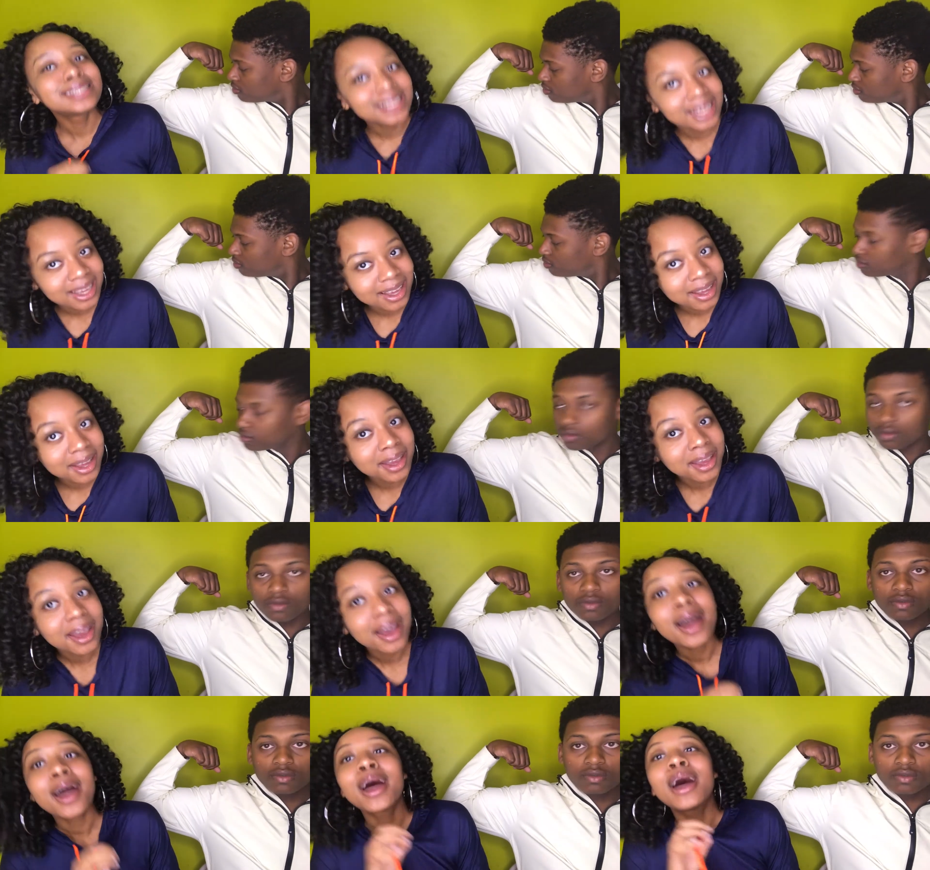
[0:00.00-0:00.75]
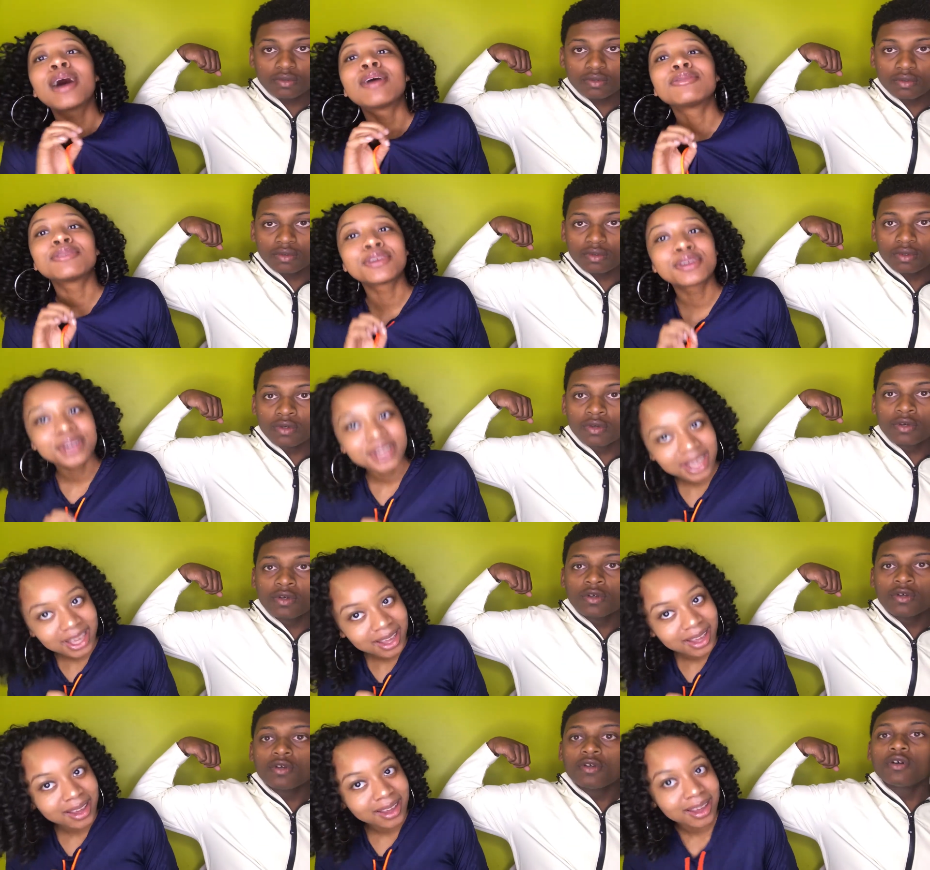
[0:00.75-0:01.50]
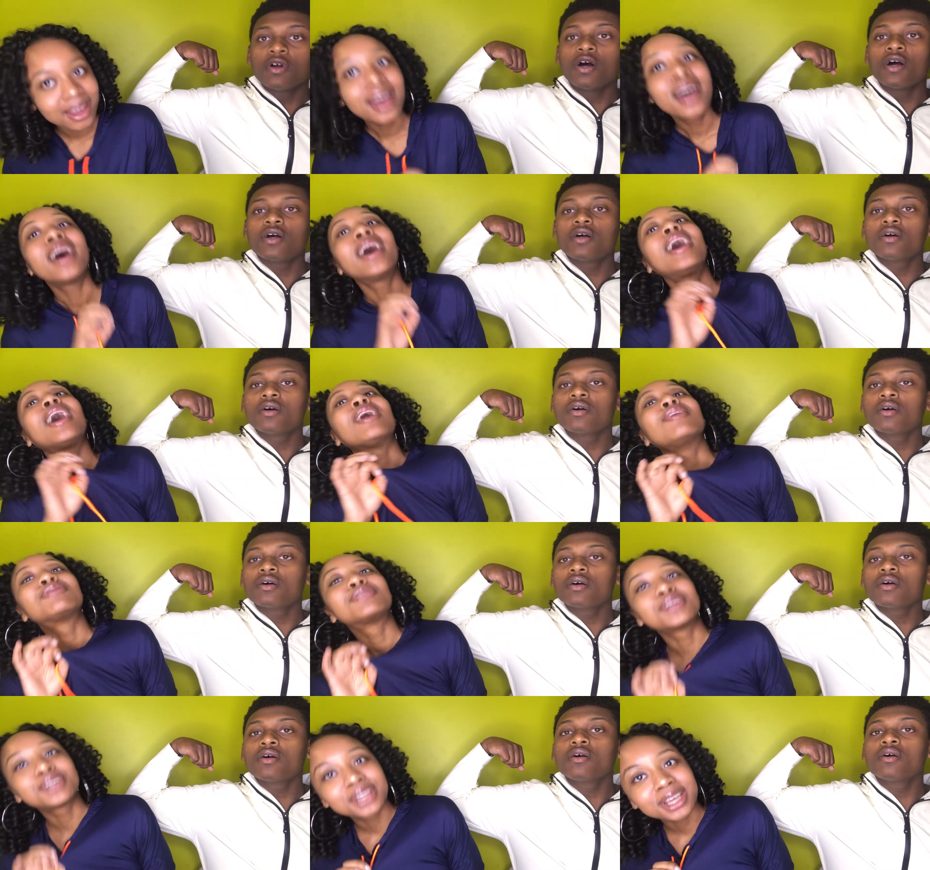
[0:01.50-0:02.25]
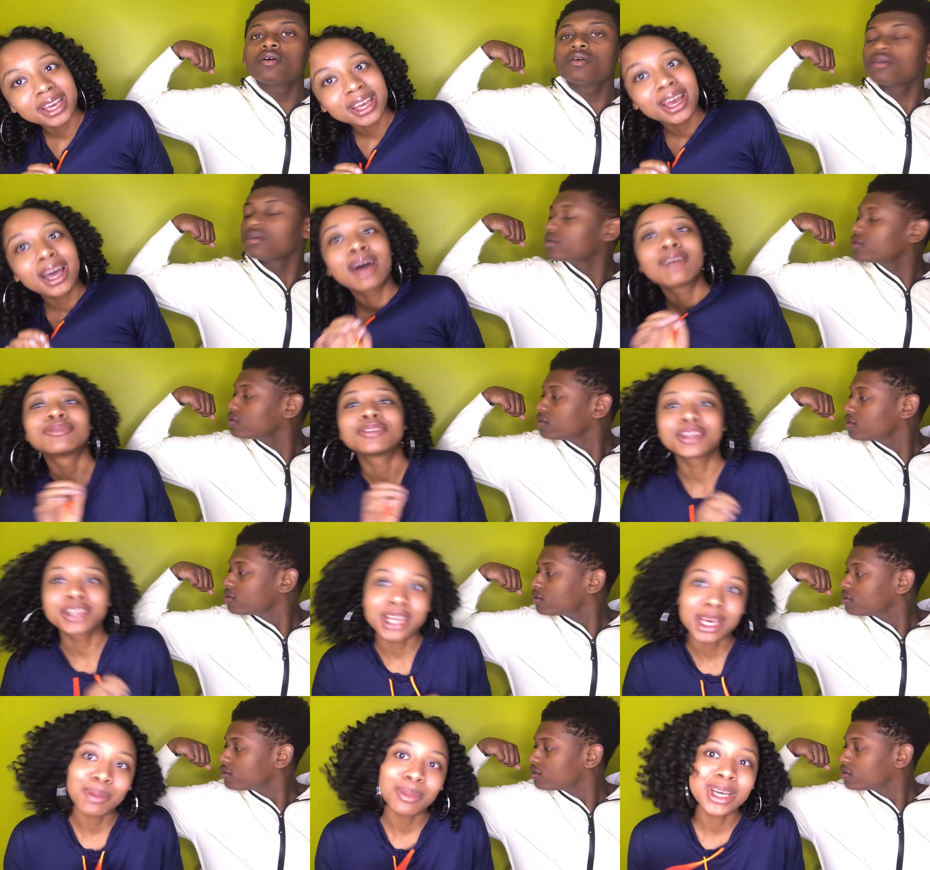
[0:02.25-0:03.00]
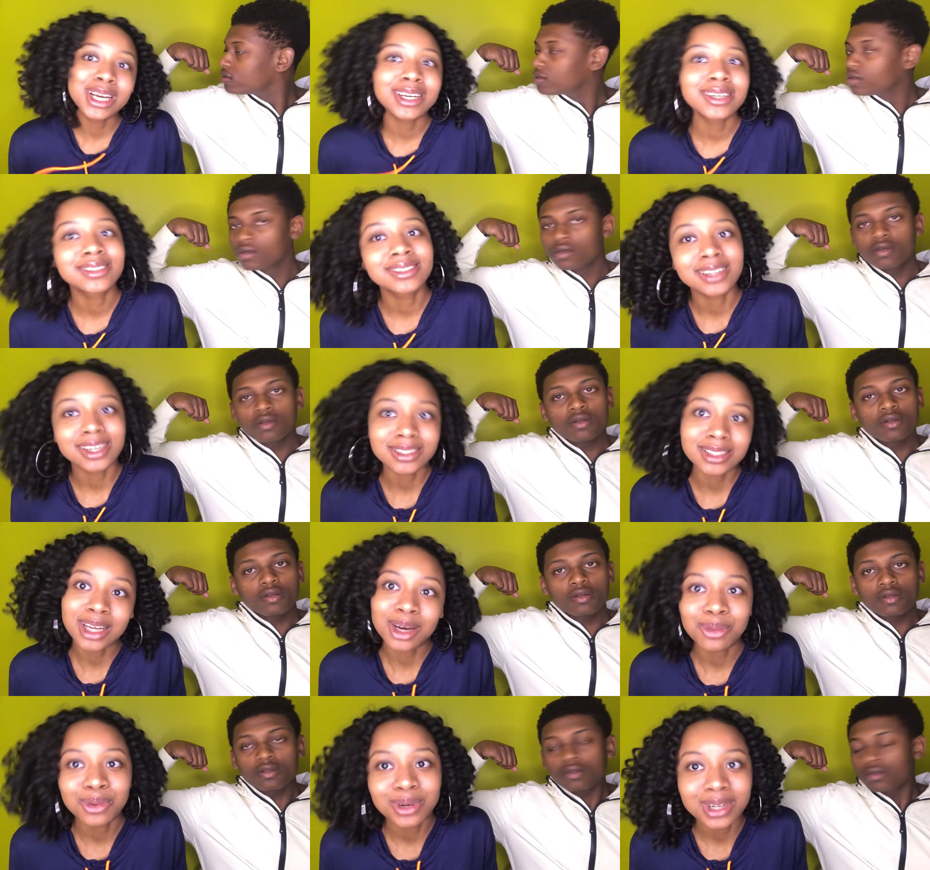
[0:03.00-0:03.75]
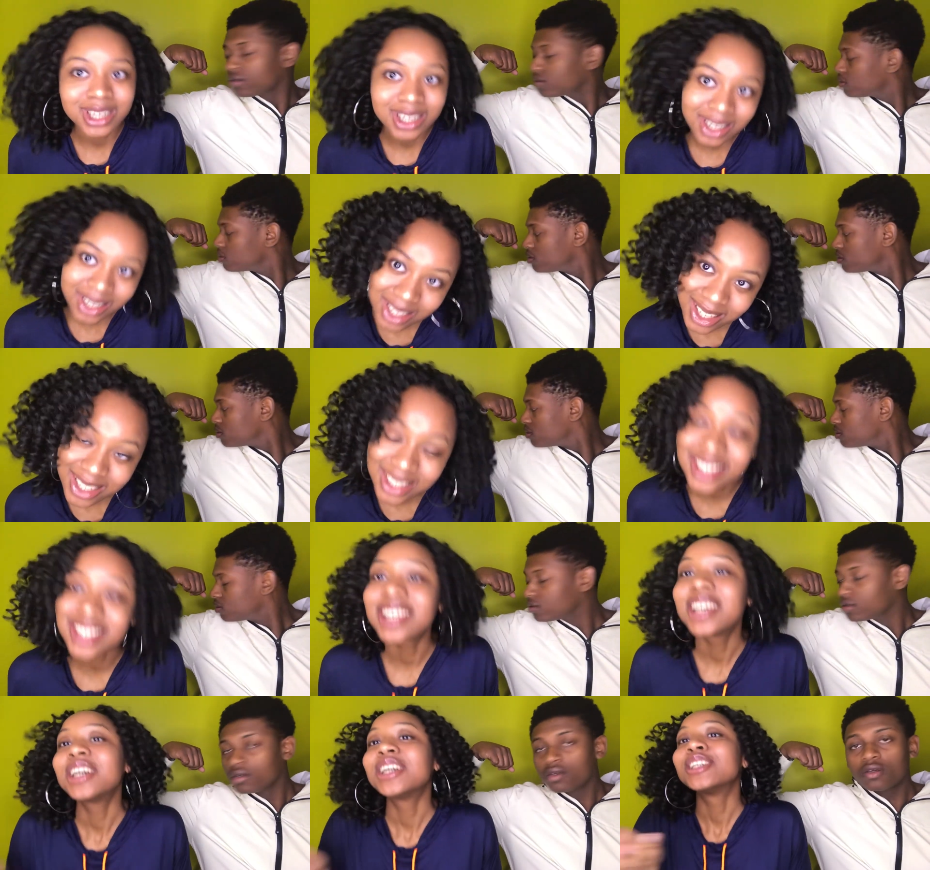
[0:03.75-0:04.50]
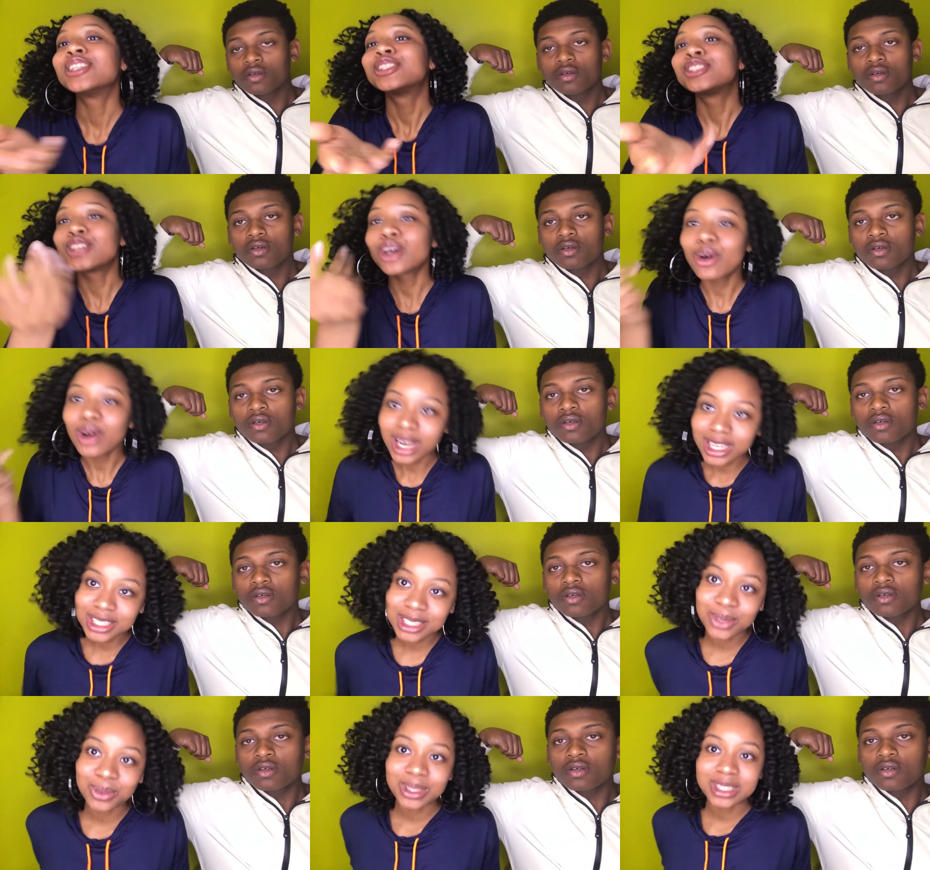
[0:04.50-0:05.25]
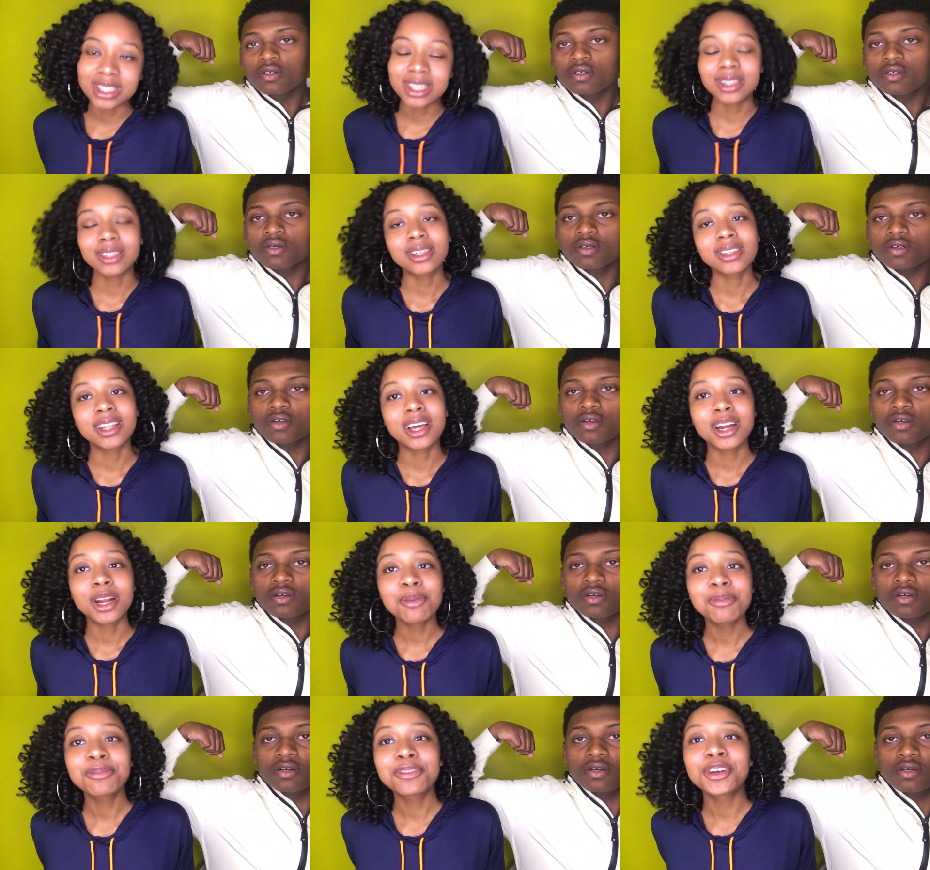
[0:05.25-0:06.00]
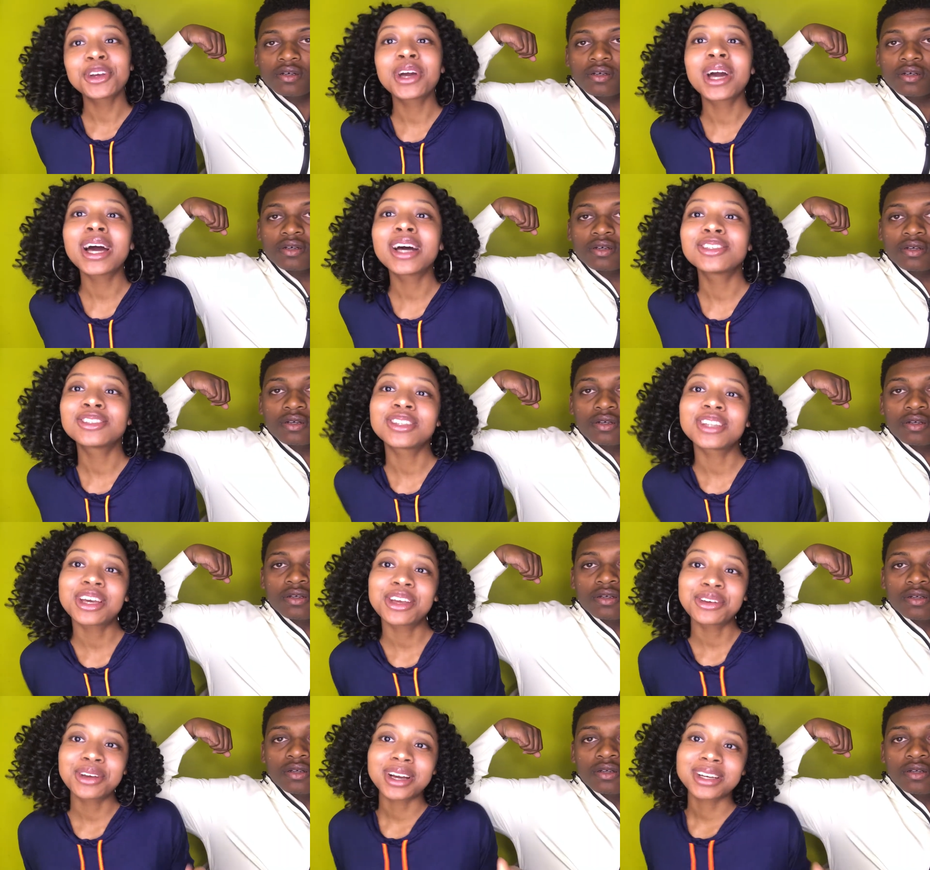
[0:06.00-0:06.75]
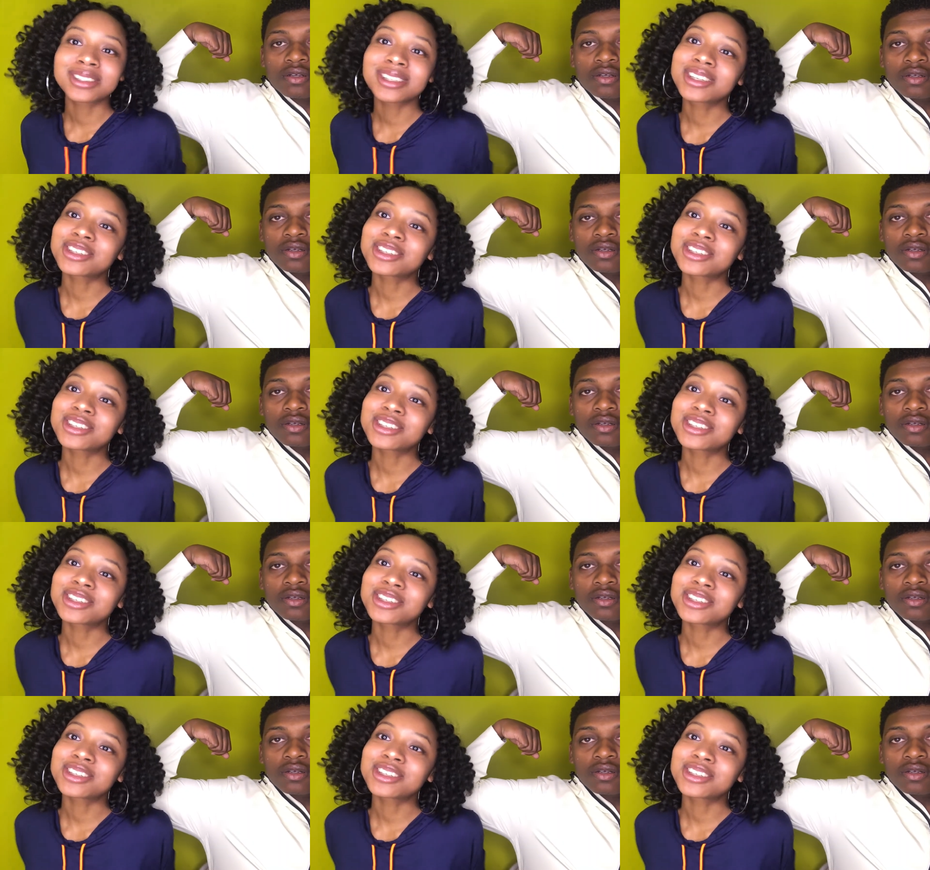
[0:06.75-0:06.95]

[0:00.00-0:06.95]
Speaker 1: day after day after day after day because that's not what it is. So I just want to clear that up for you guys so that you guys